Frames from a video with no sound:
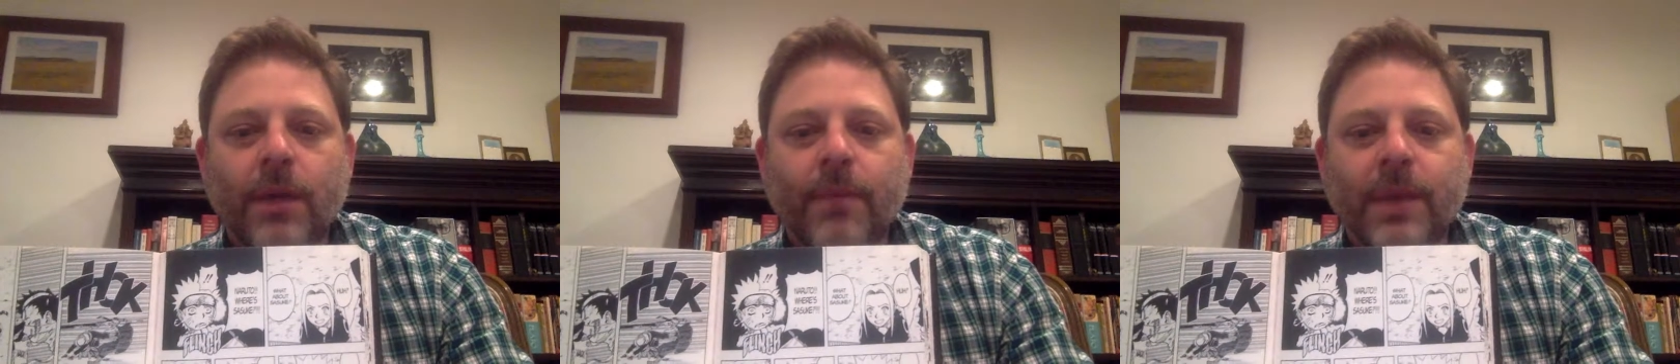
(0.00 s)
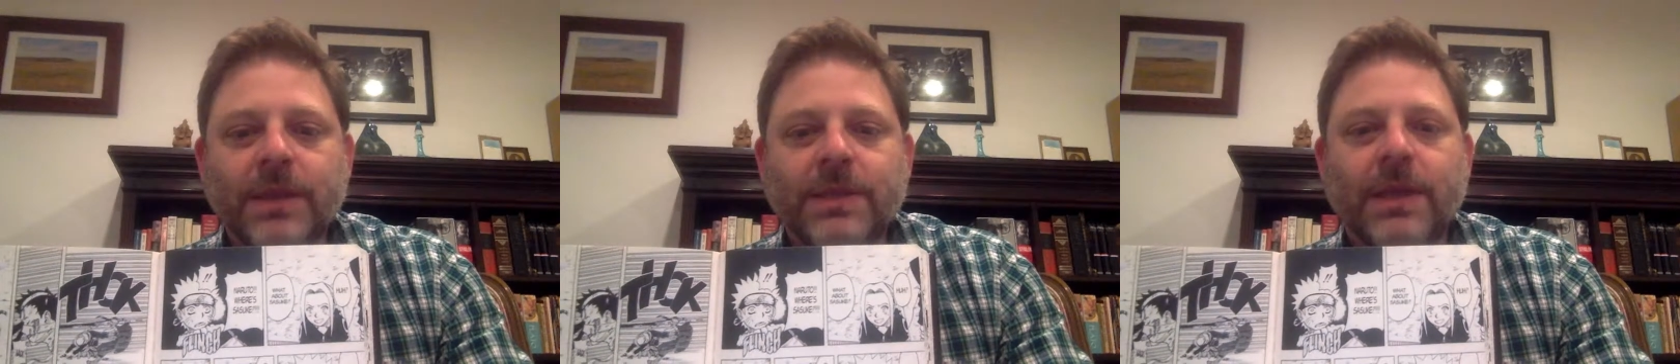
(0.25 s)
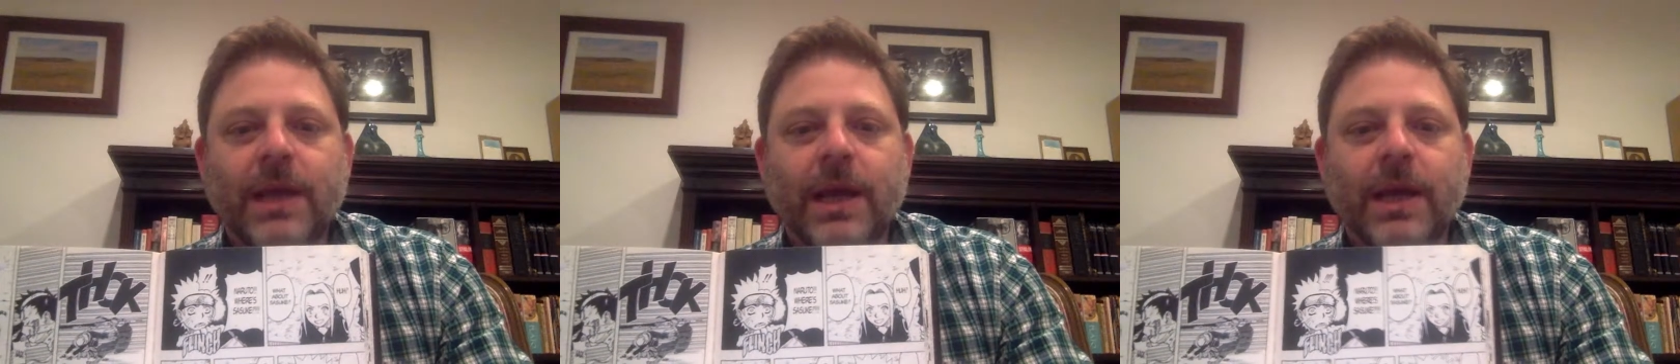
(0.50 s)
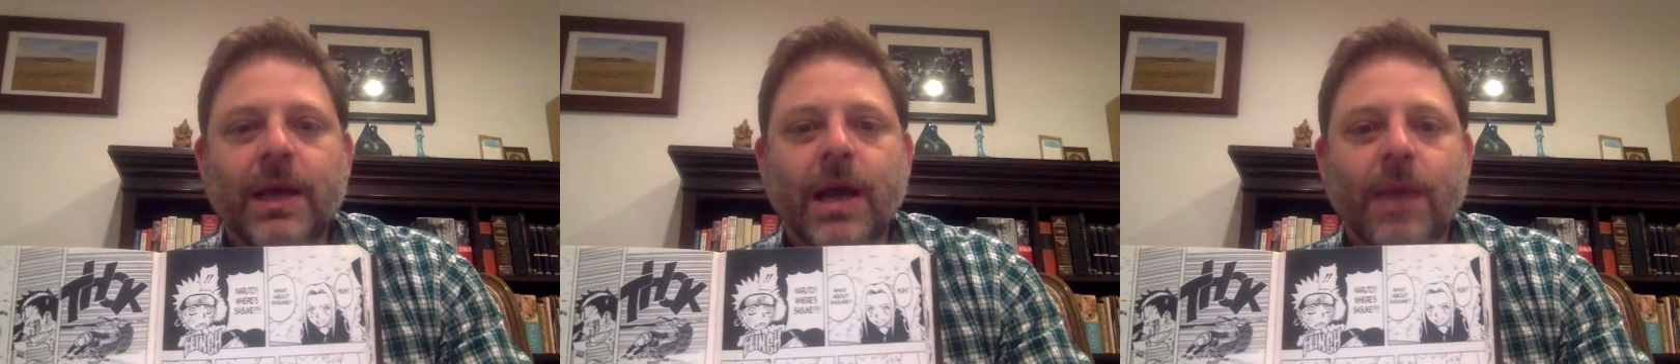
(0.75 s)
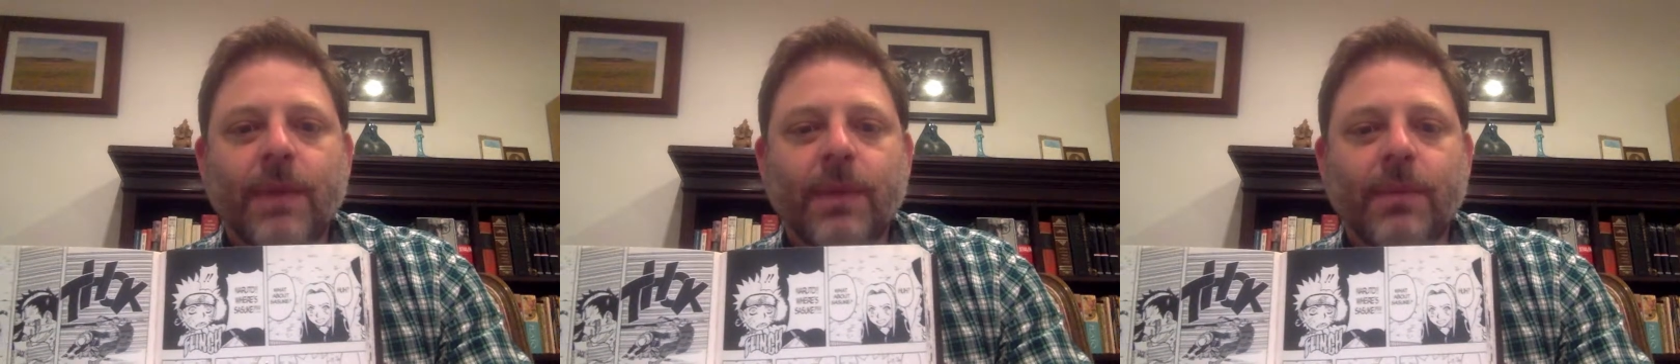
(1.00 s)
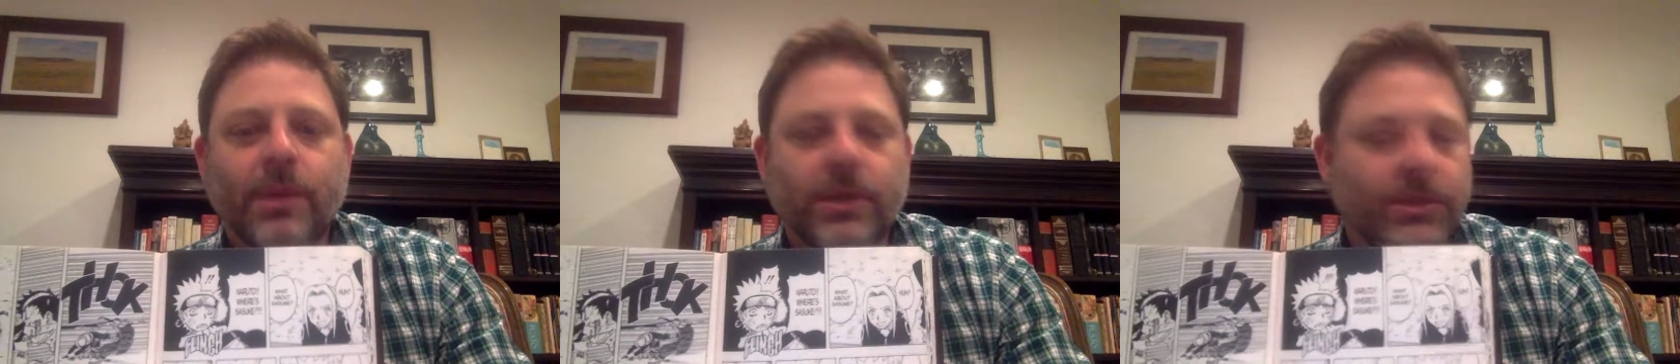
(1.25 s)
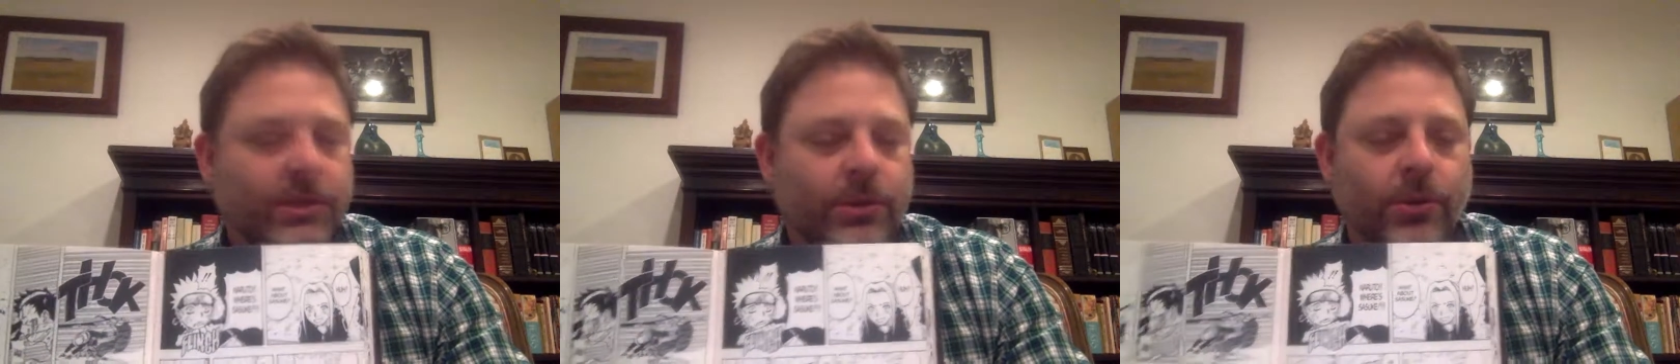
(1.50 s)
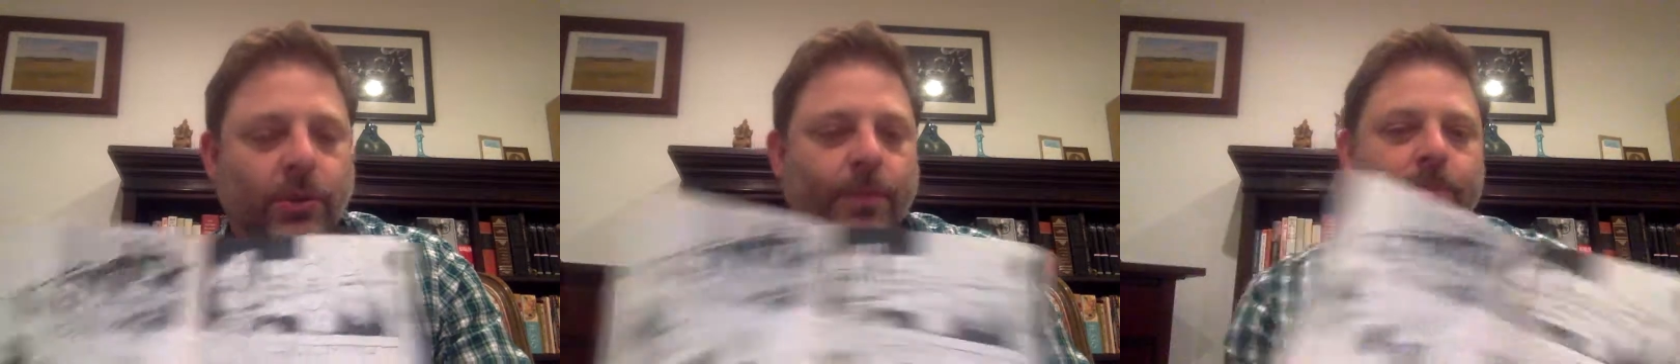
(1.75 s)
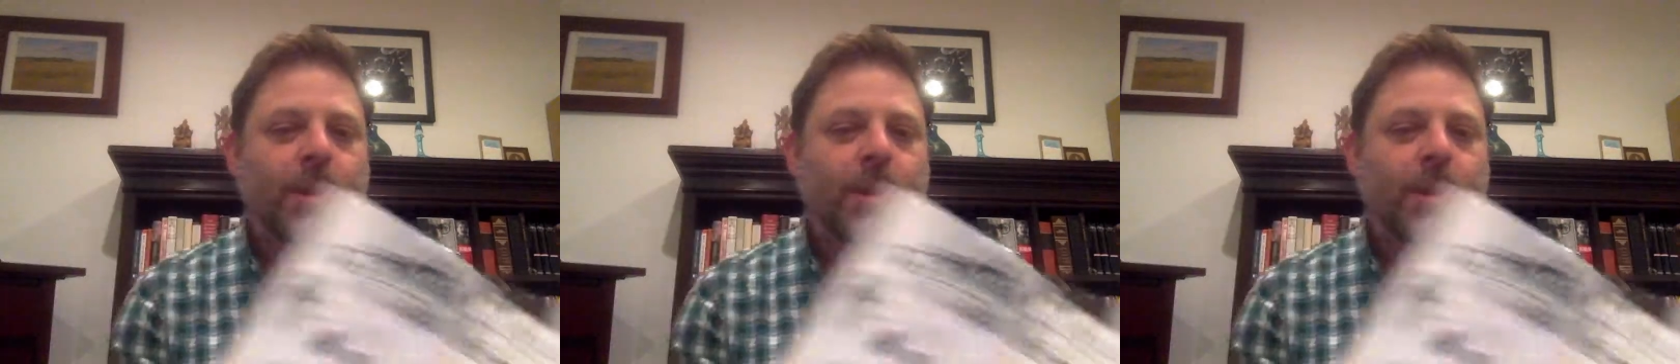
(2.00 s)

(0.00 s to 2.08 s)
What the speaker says: much like comic books do.